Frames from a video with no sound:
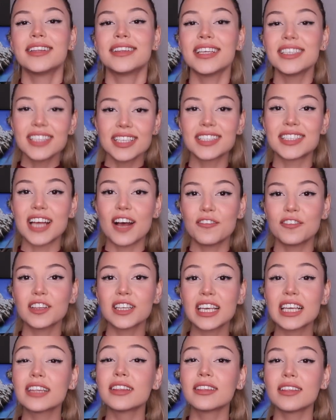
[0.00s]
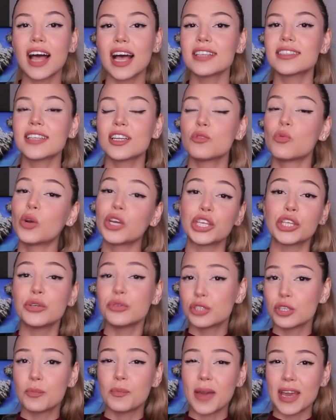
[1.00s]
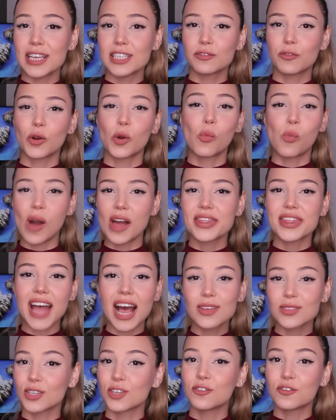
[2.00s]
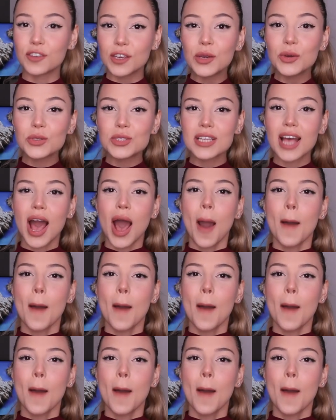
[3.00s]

This is definitely less than what YouTube pays for one thousand views,